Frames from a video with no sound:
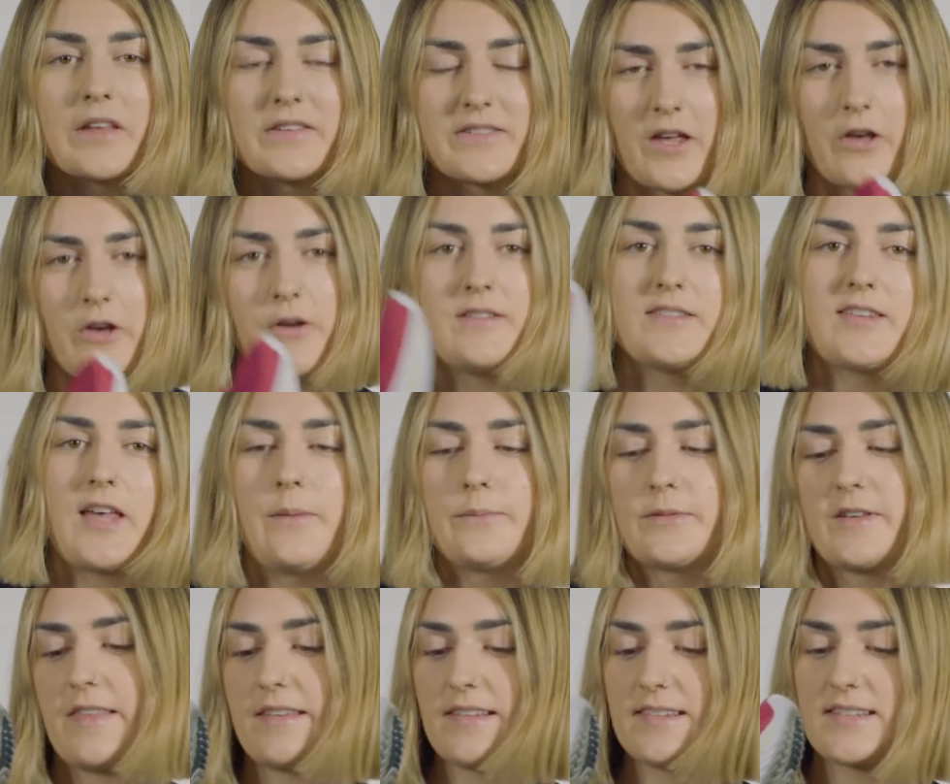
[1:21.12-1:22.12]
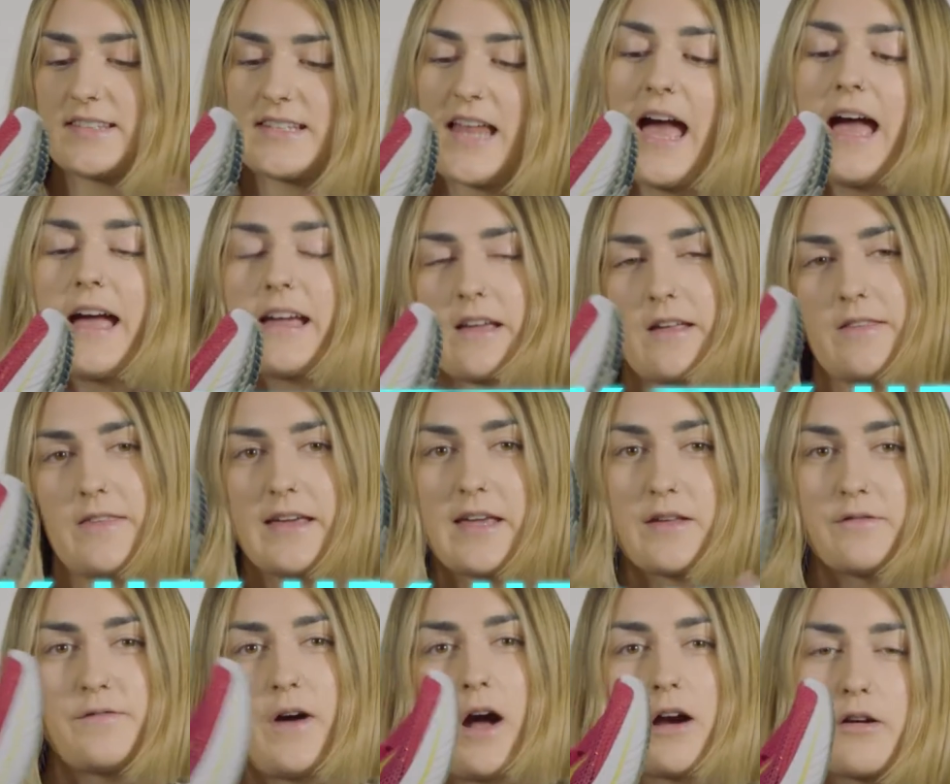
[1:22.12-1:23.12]
So in terms of the stack, the
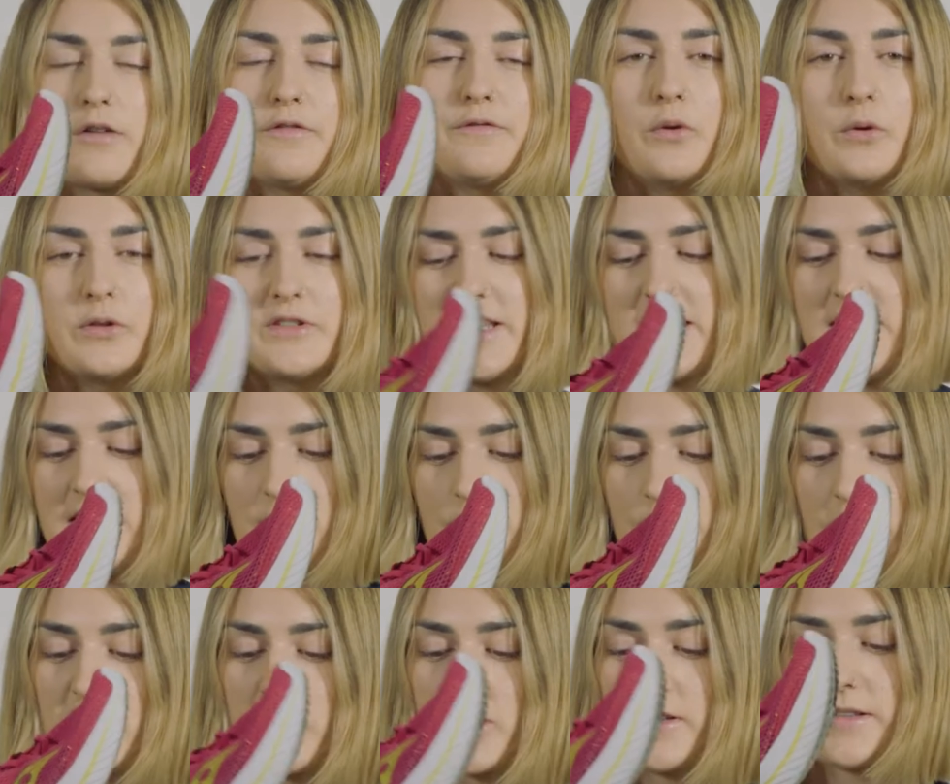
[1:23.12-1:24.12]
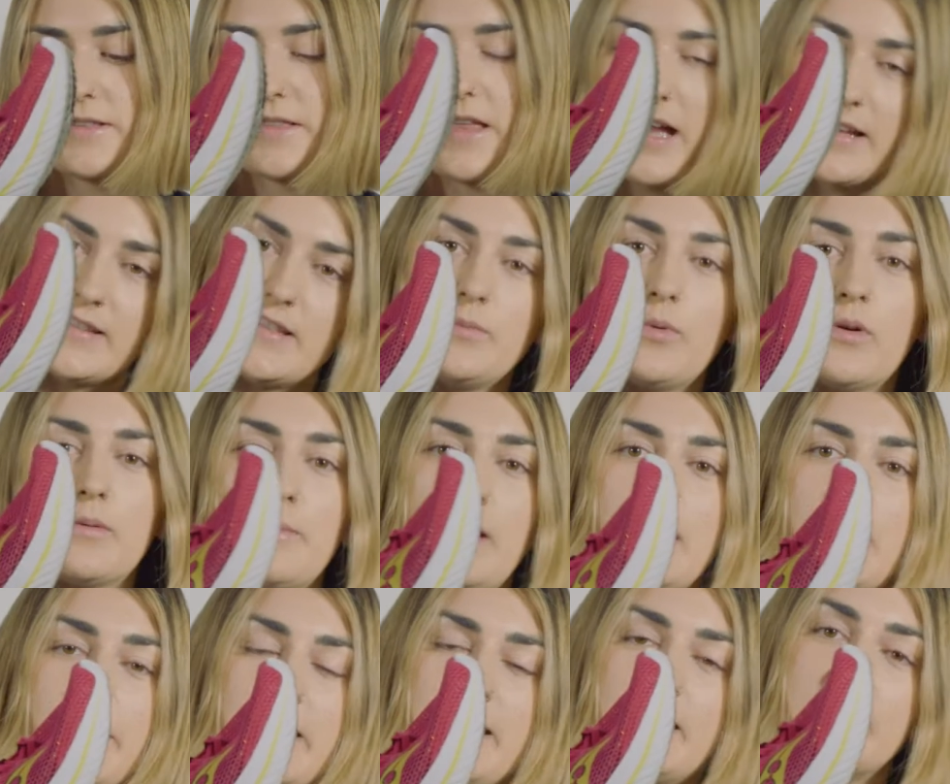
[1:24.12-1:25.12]
Kinvara 14 measures
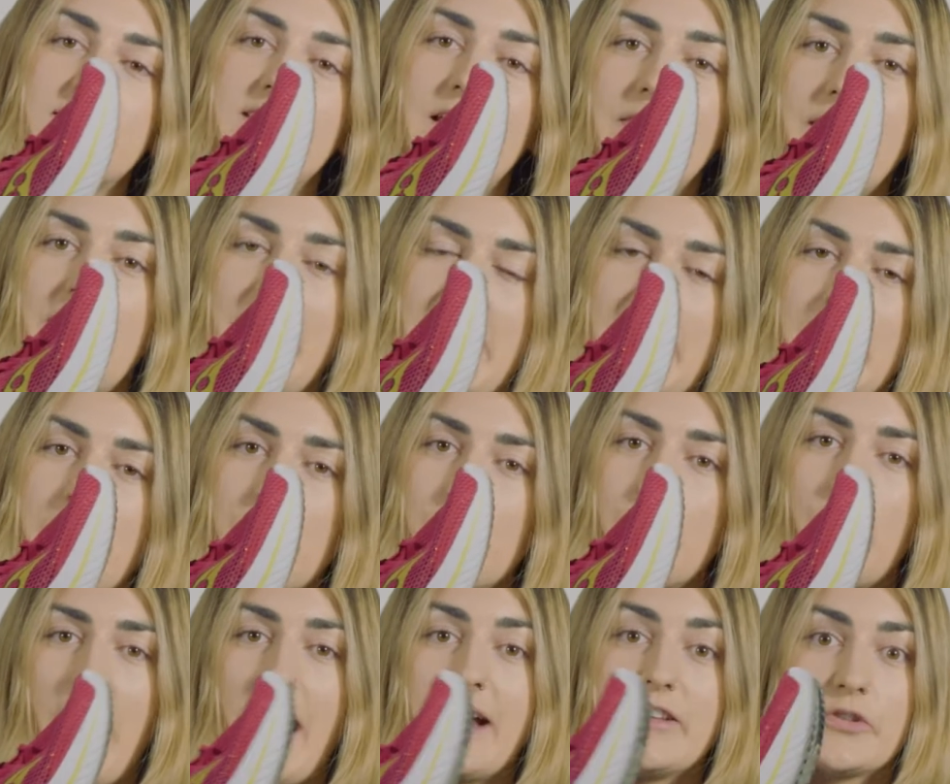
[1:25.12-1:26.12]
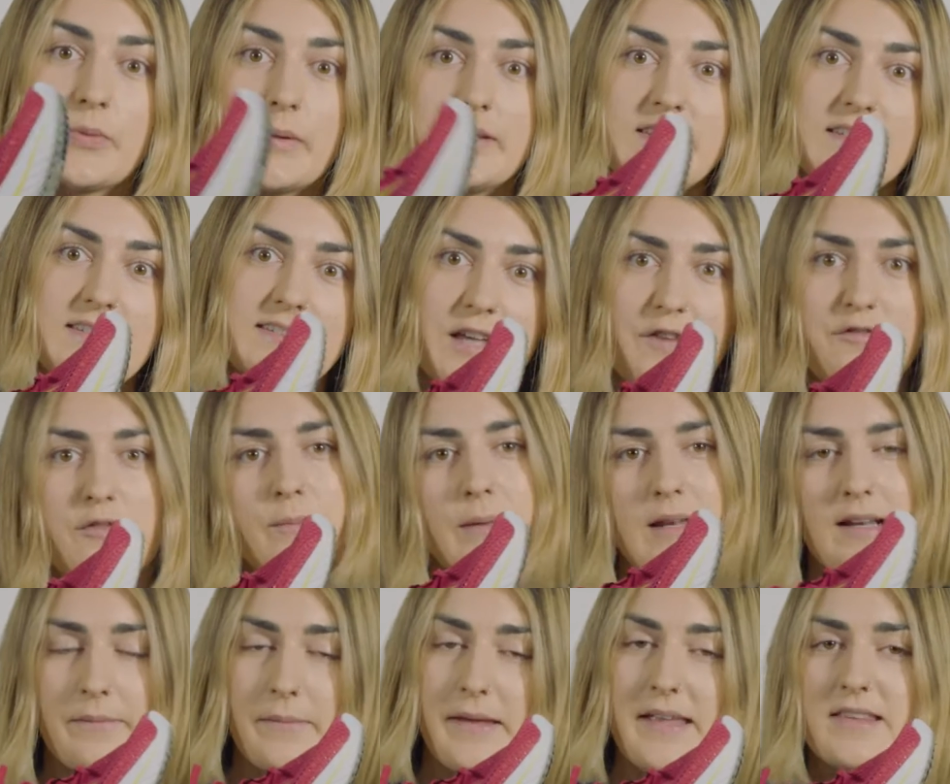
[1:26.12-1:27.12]
31mm in the heel and
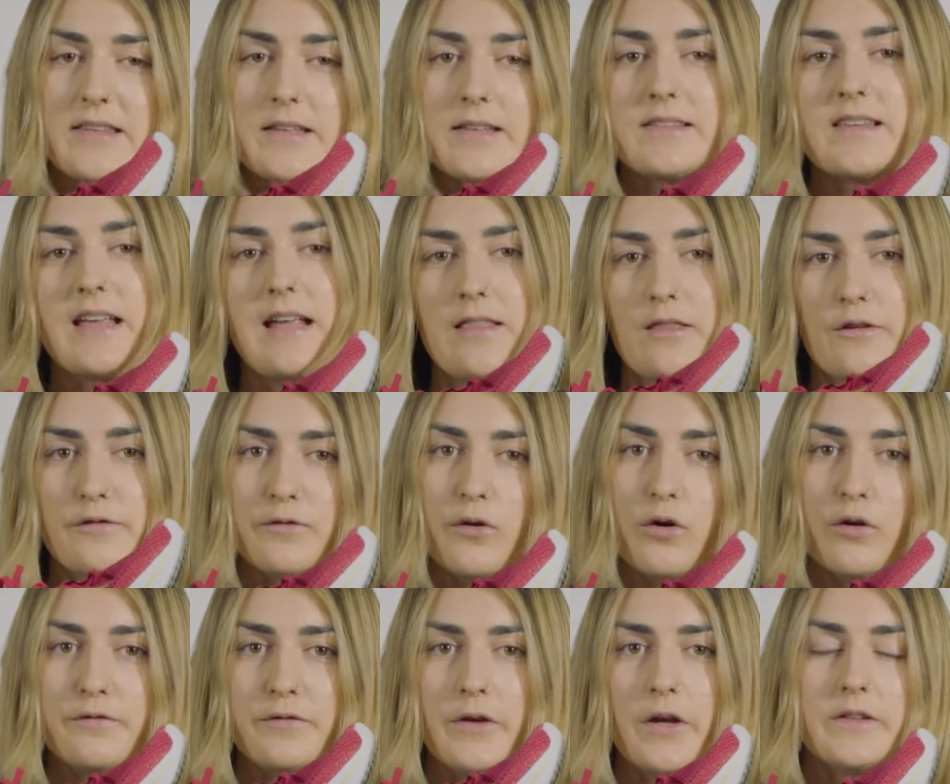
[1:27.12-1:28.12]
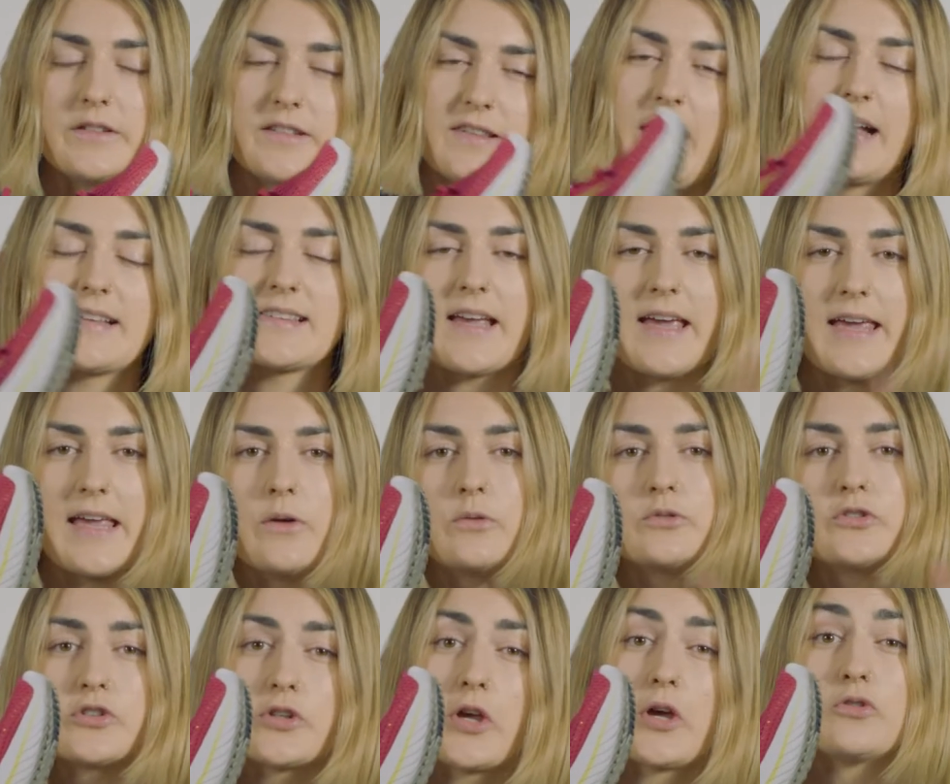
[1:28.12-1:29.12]
27mm in the forefoot. So that's a
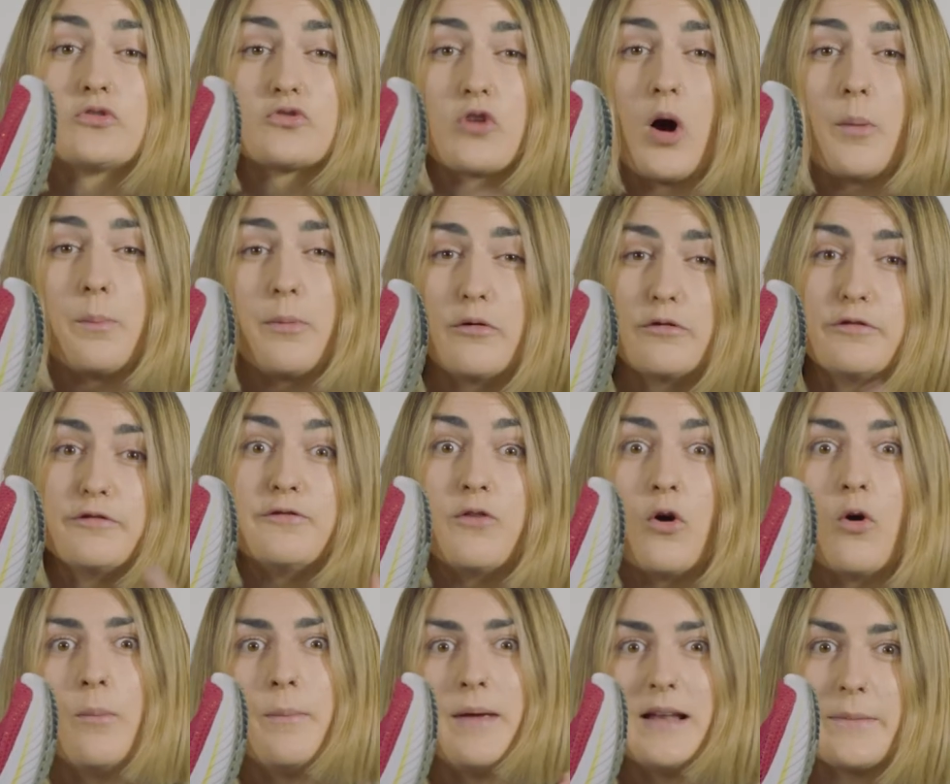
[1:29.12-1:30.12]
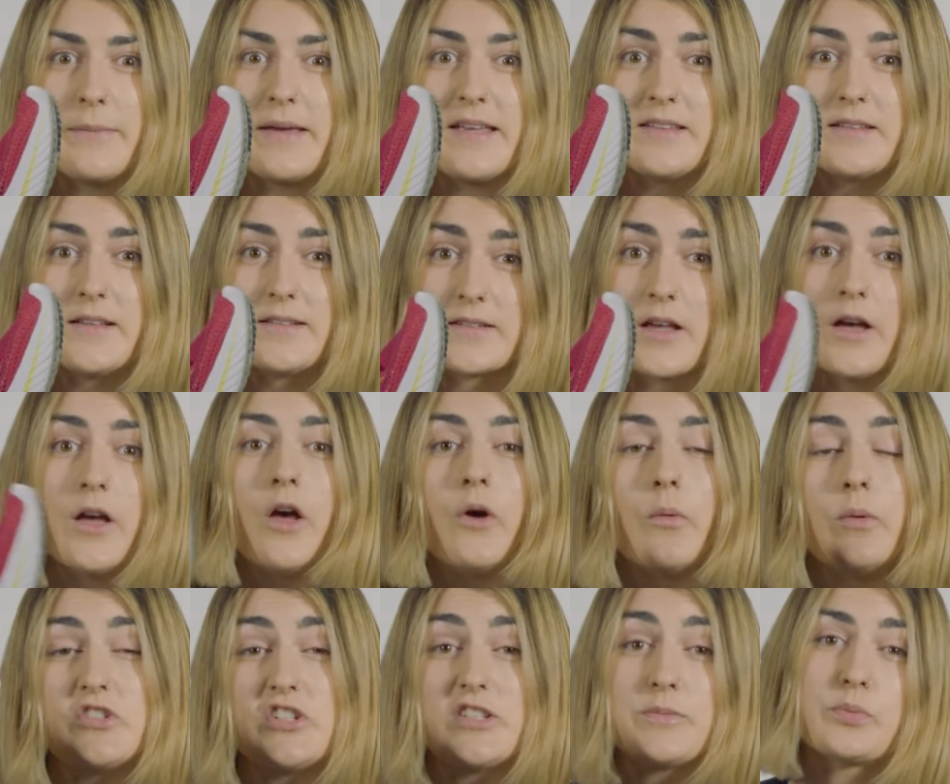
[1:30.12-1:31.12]
heel to toe drop of 4mm,
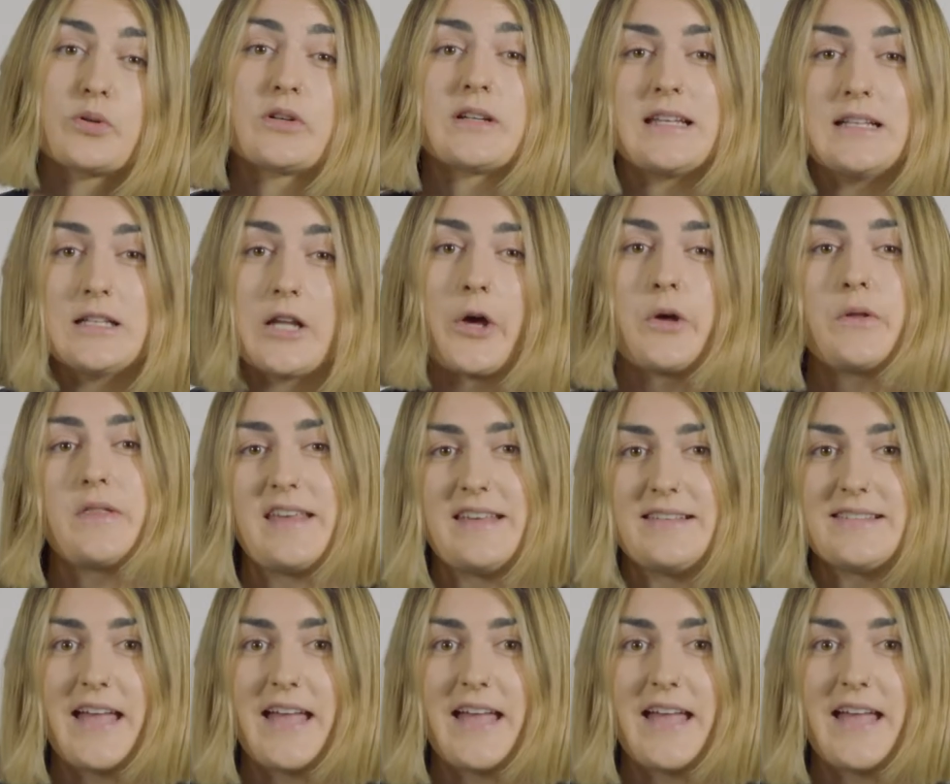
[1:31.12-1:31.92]
which is pretty low these